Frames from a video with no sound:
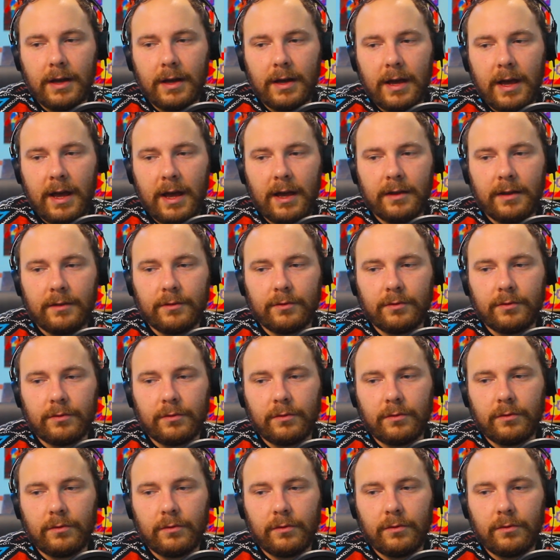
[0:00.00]
and
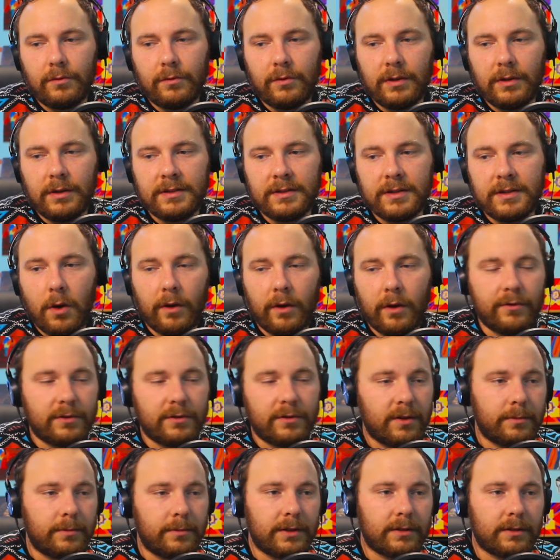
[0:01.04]
is going for
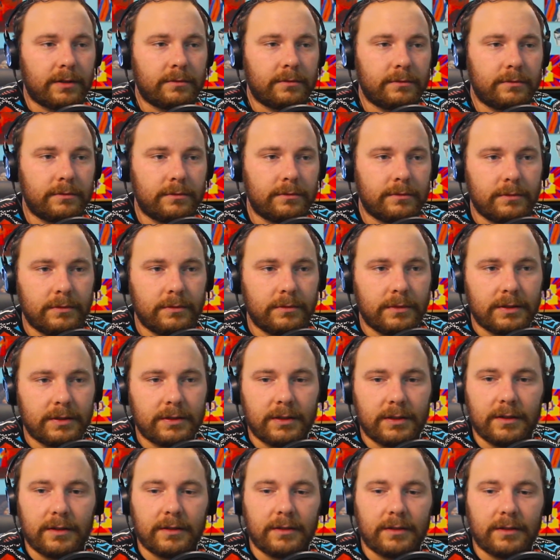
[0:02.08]
something that's
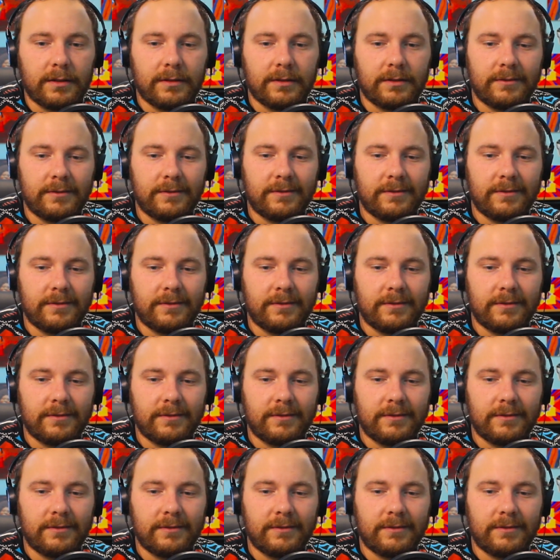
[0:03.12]
gonna